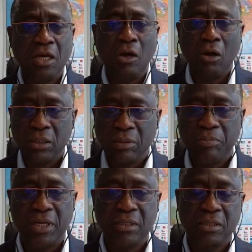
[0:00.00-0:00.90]
all the
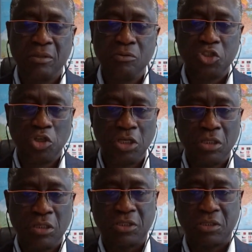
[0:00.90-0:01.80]
partners who join
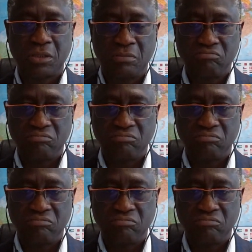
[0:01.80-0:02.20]
us,